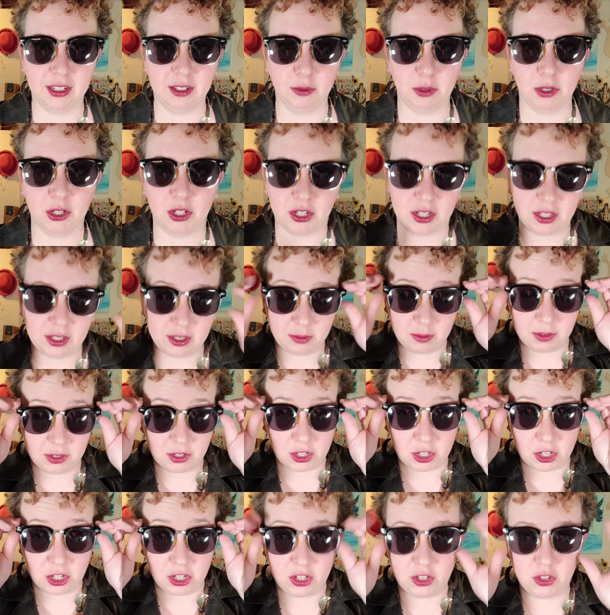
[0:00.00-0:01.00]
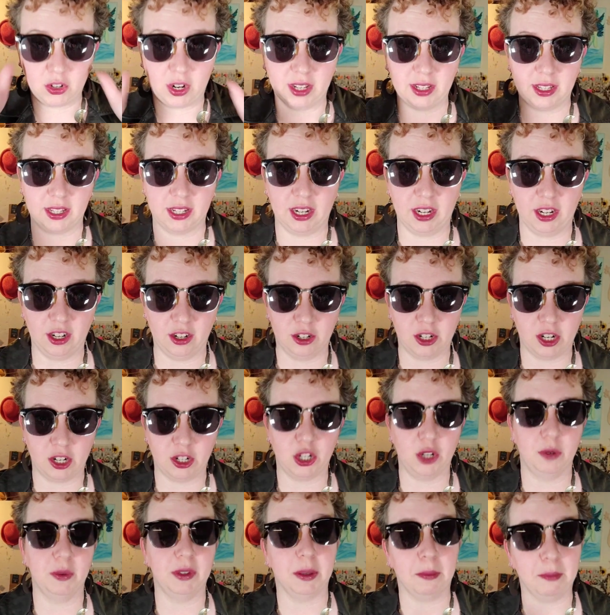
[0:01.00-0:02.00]
We're just trusting her.
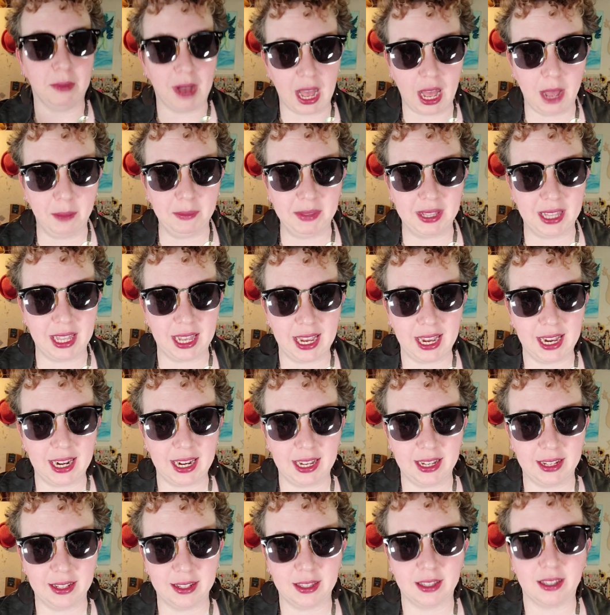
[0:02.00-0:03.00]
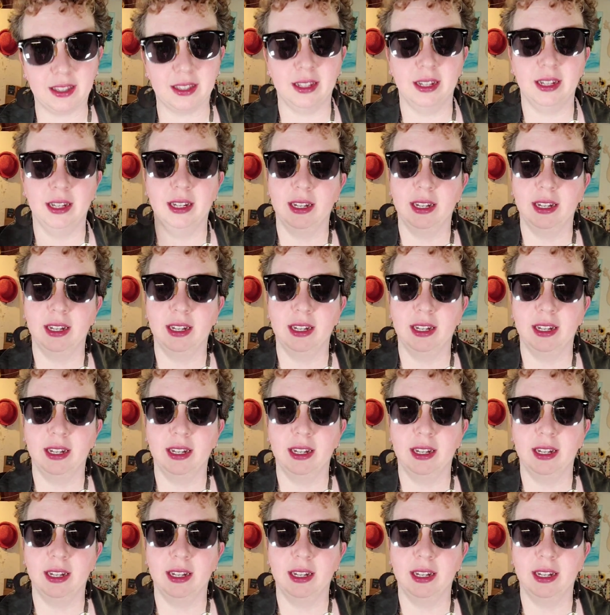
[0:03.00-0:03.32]
She was a mom in the 80s.